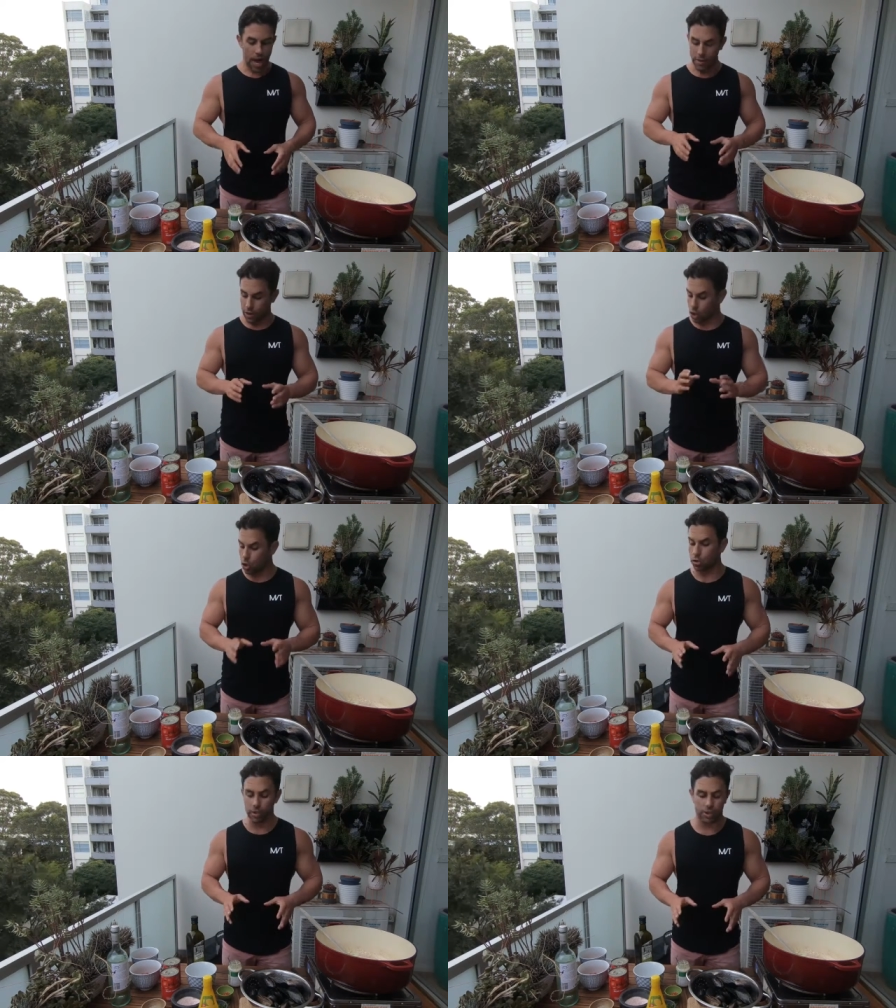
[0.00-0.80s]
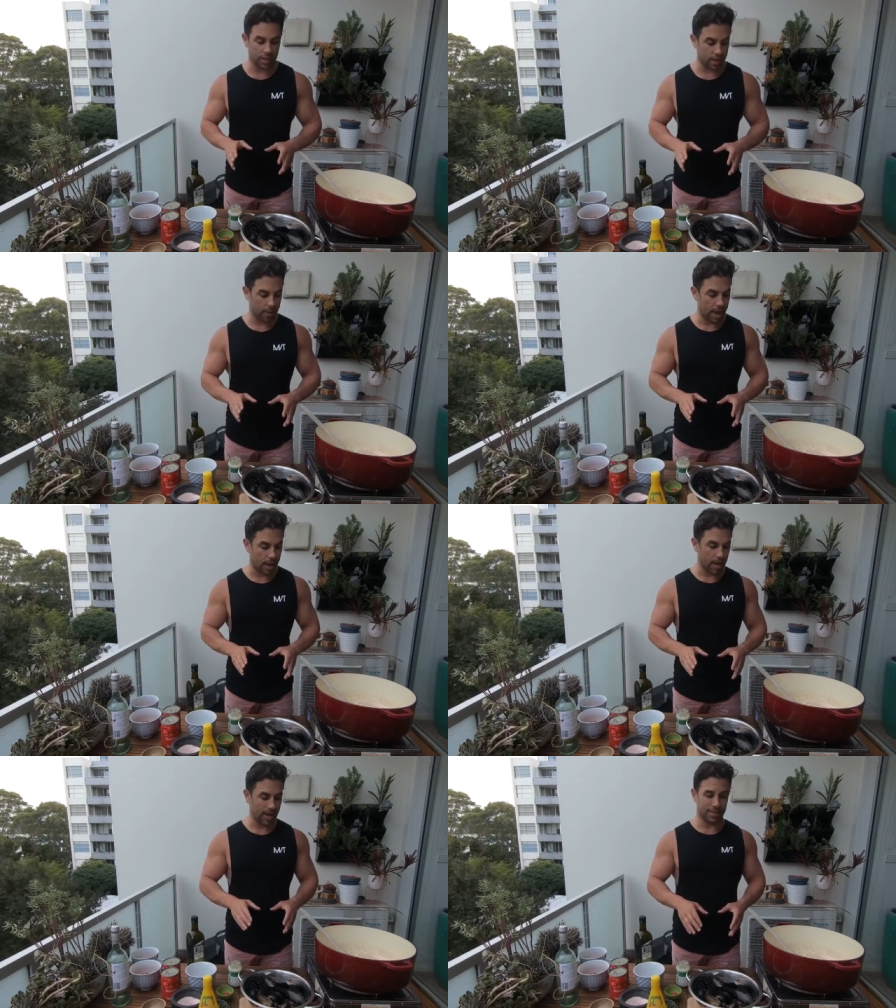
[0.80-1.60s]
And the coolest thing
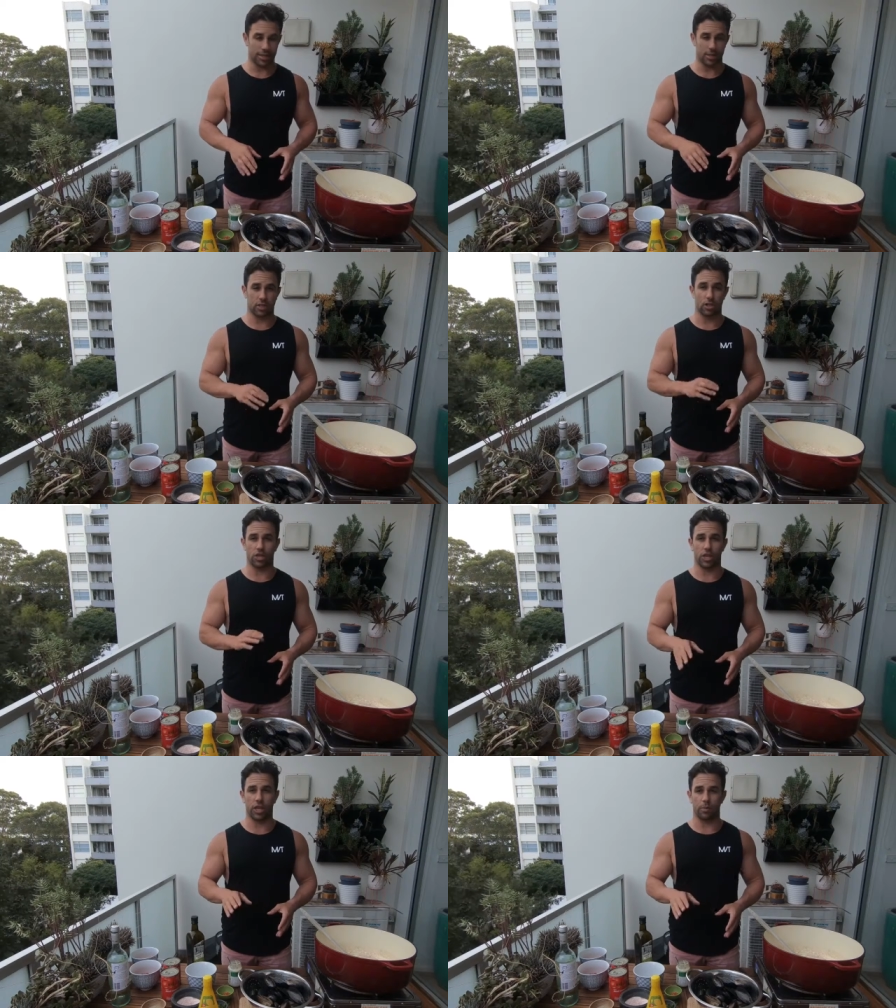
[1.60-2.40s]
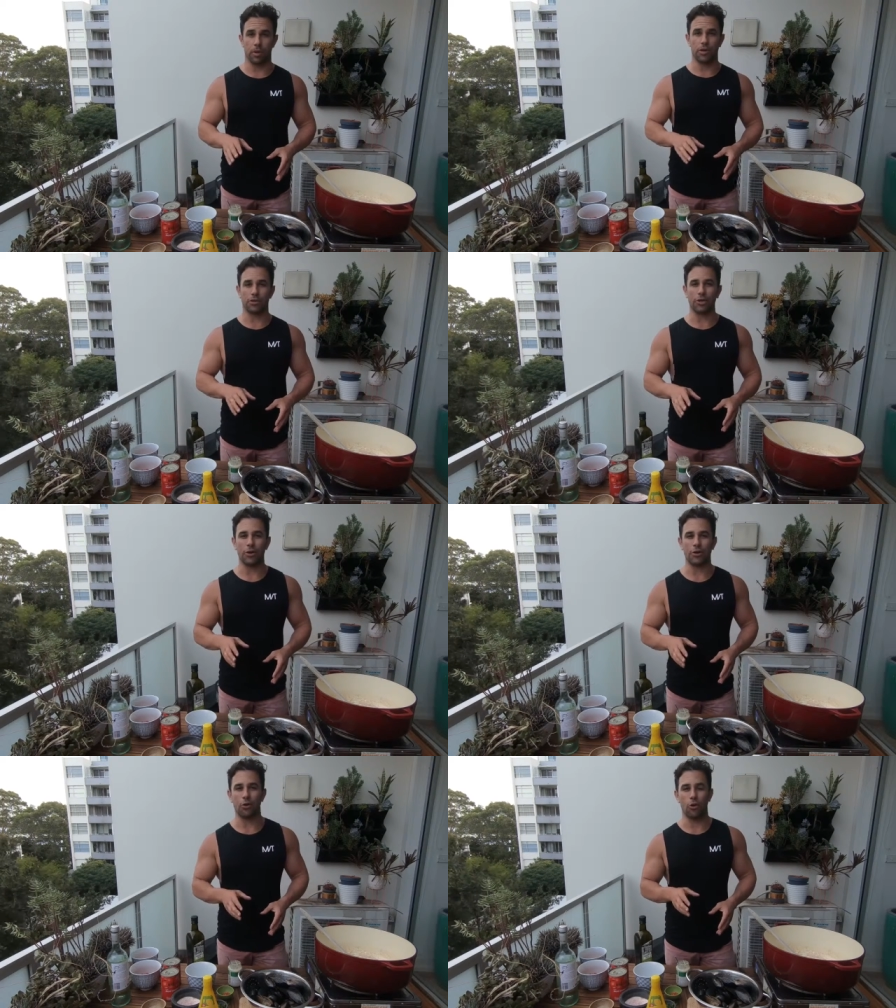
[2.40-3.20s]
about it is that it's so cheap. So
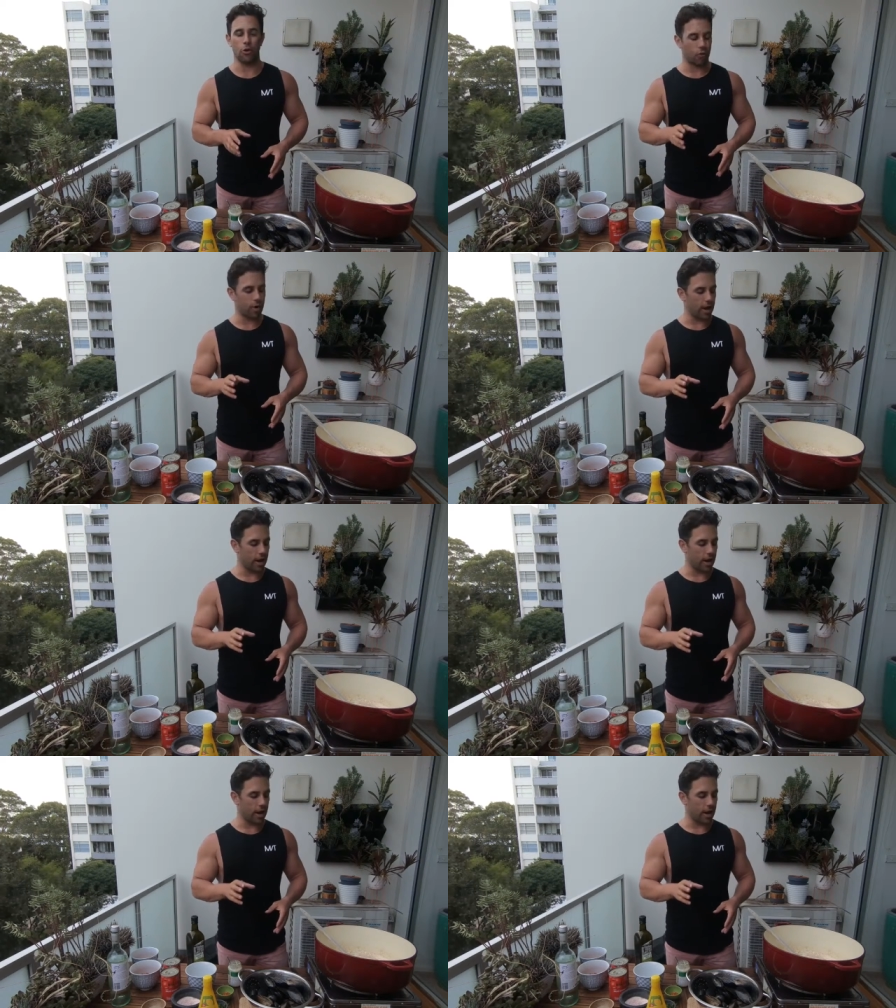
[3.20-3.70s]
your